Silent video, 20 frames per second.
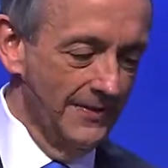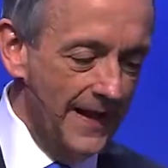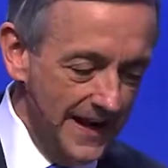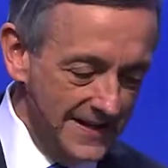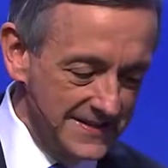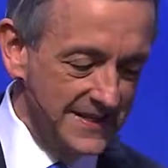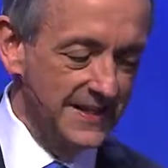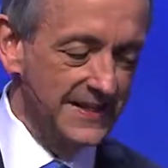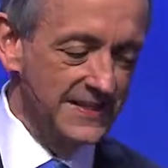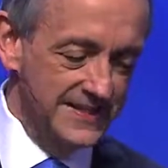
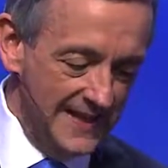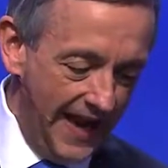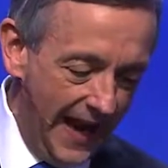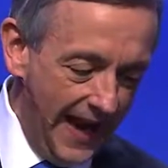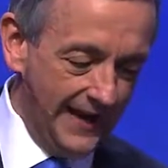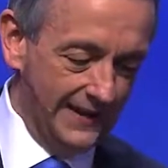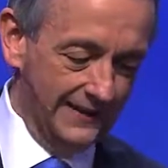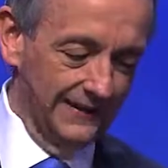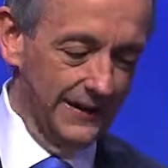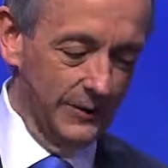That's
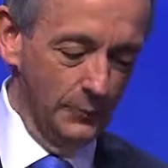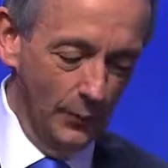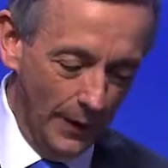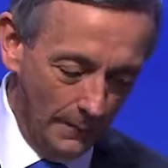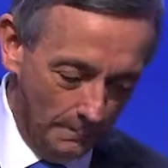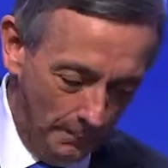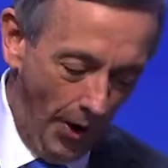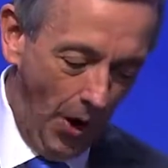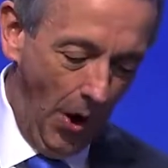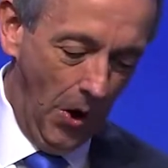exactly
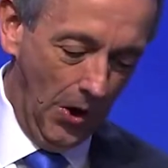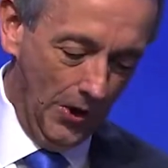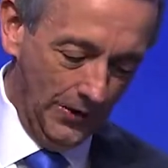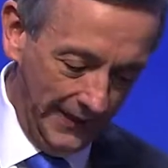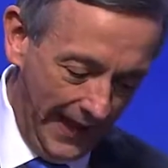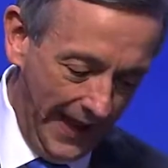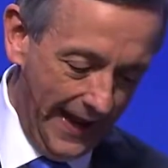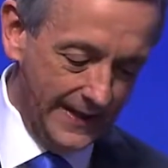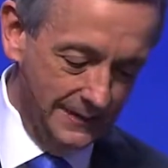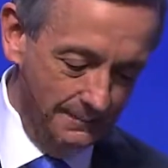what
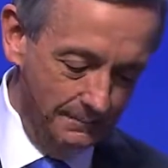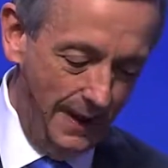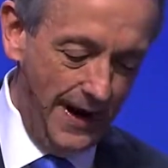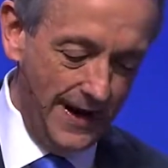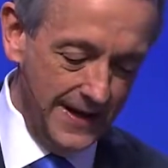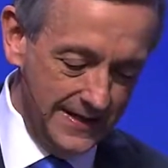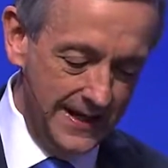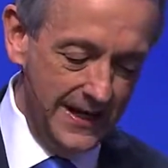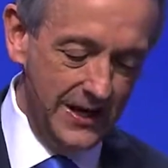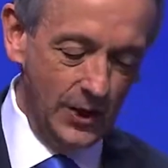Paul had in
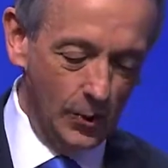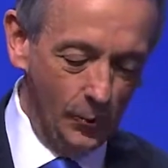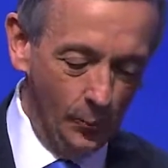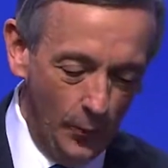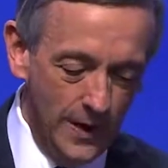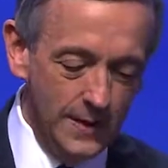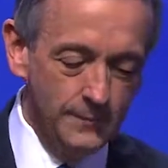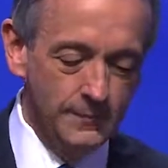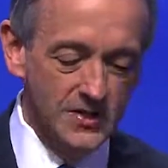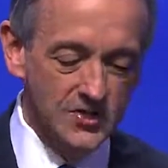mind here.
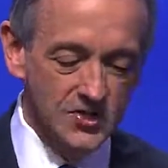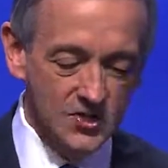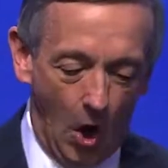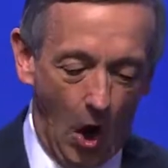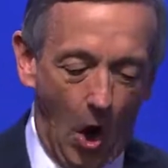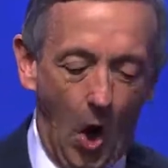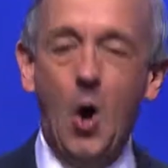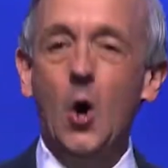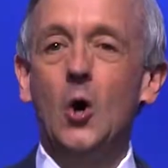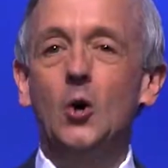We must
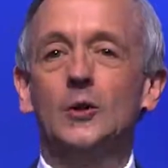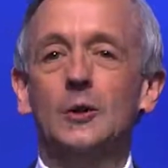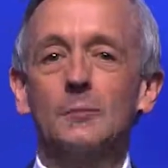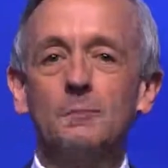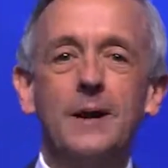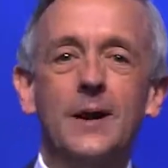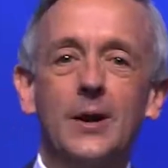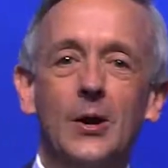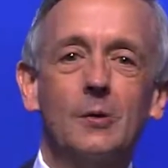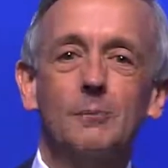all
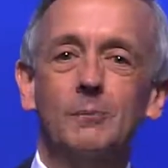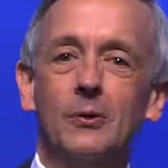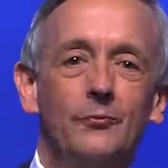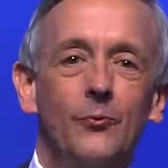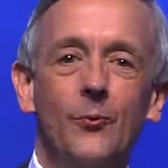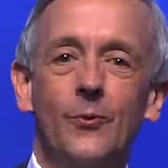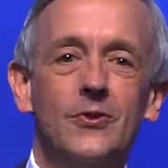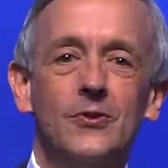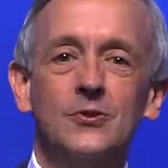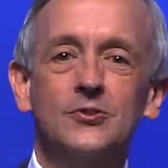appear
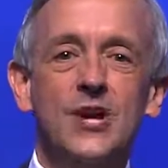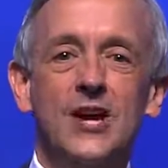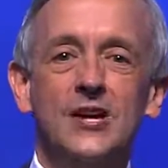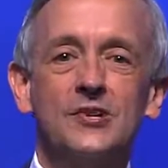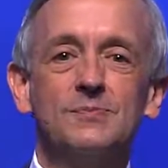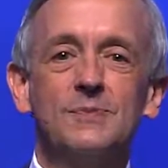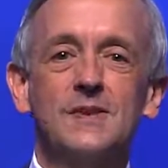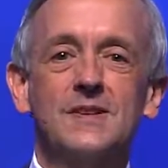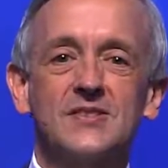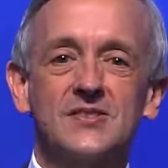before the
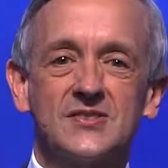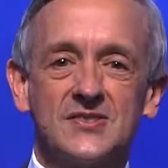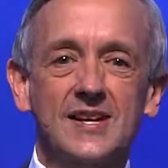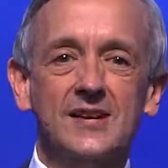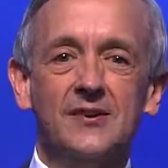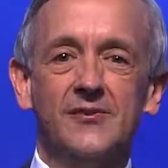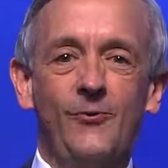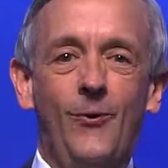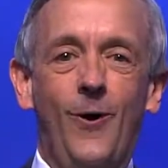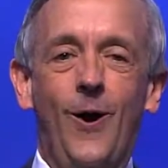judgment
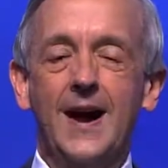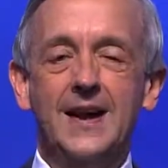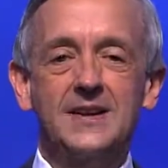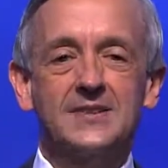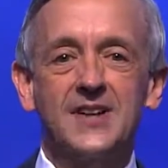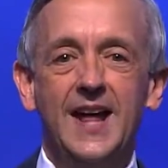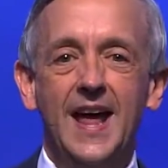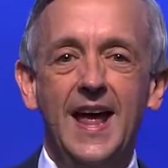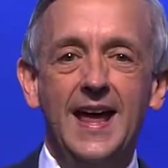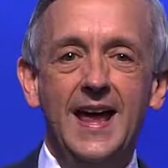seat of
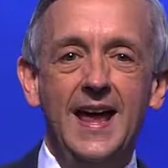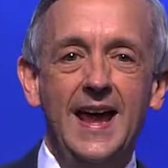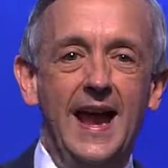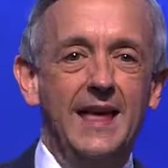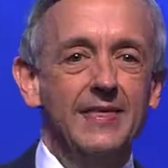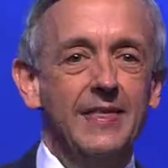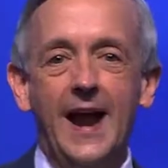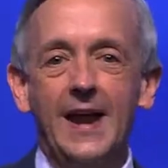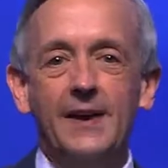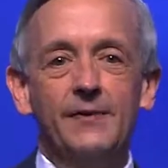Christ,
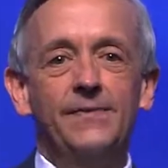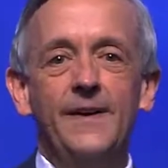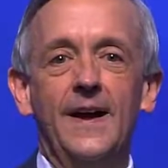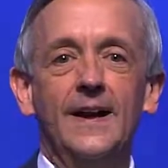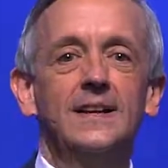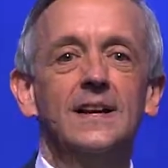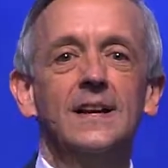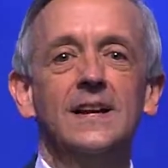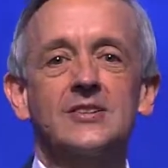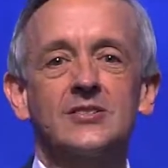and that
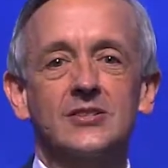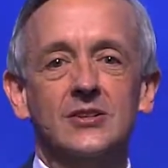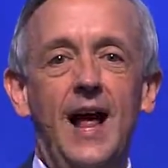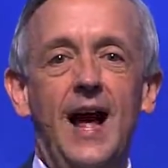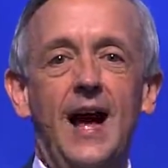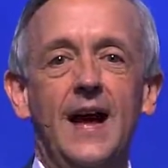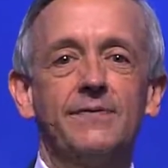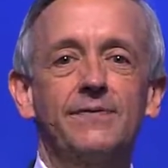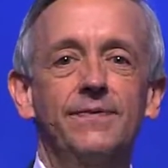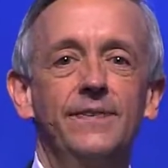affected his
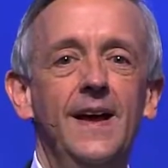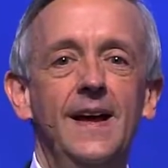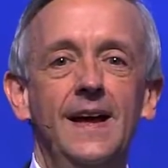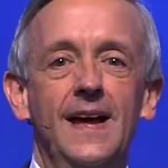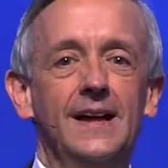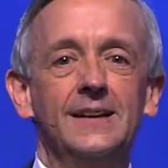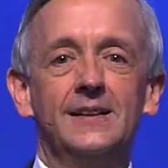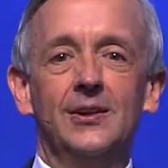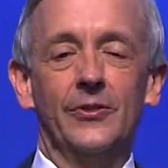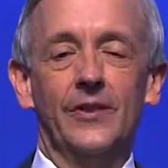life
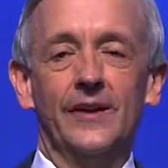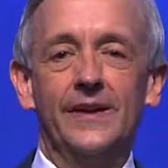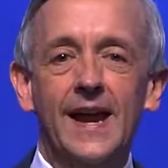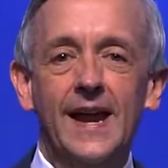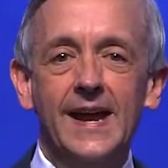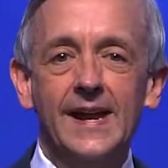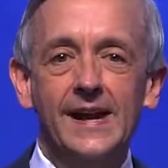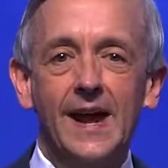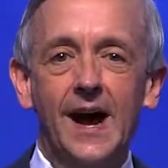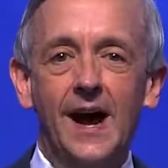until the
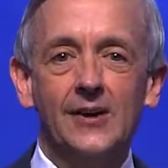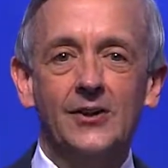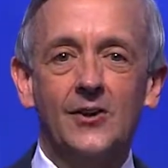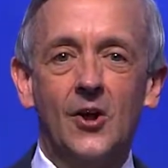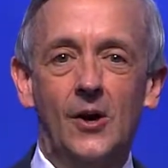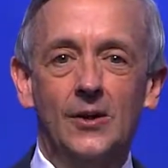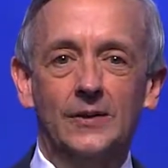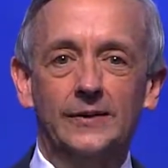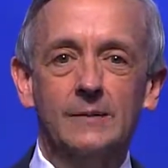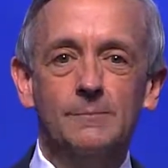day
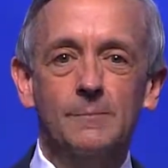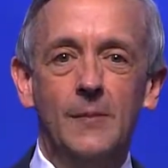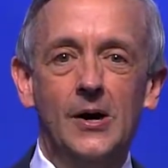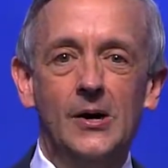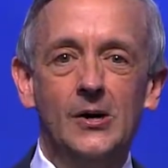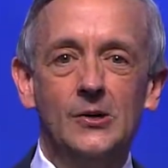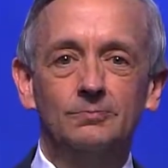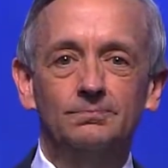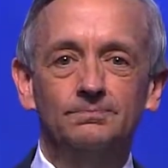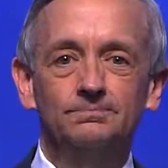God called him
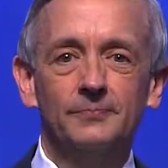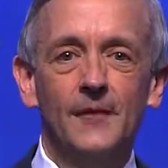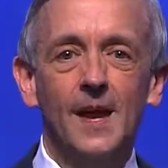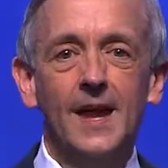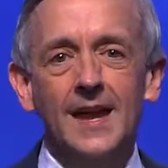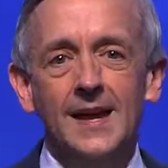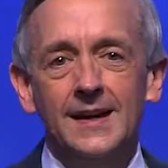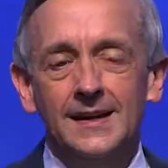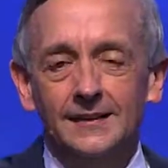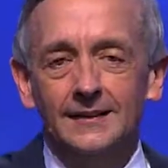home.
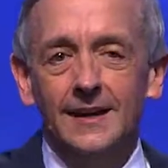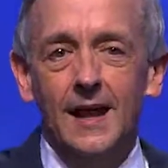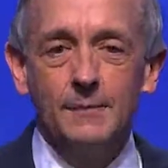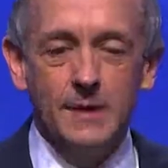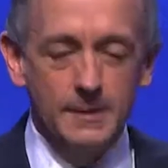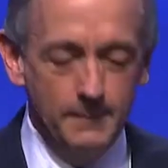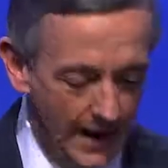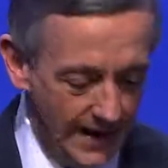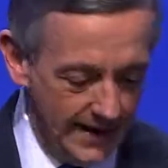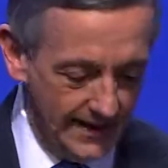Now,
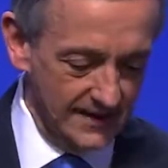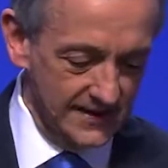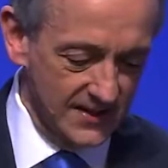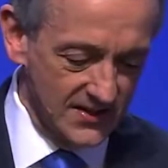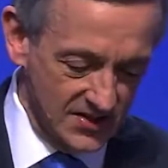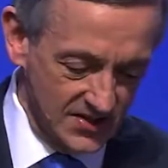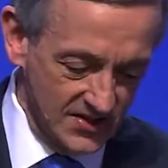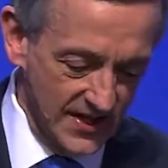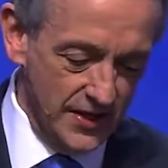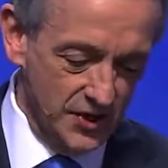let me make a
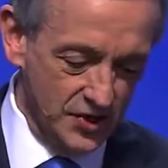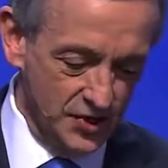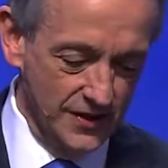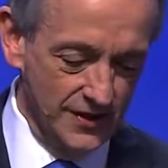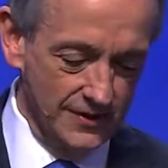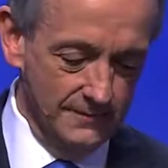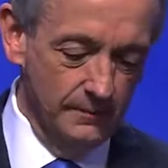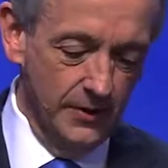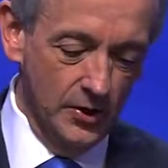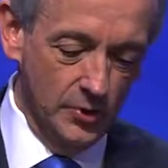
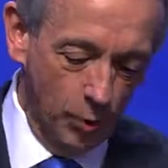distinction